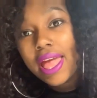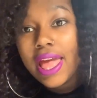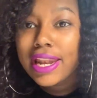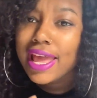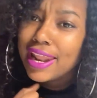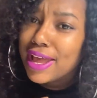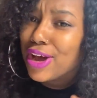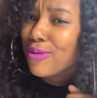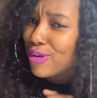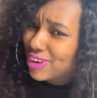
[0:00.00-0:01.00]
That nigga
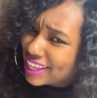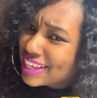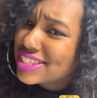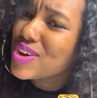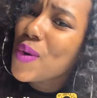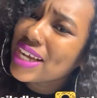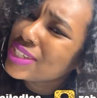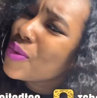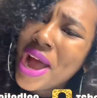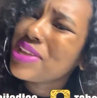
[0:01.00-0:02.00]
whooping, he so washed up.
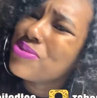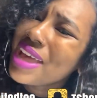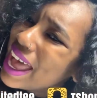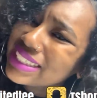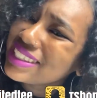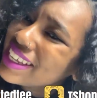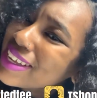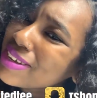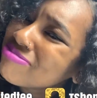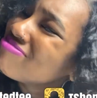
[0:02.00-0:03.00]
Why you gassing
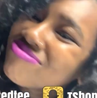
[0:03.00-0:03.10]
him?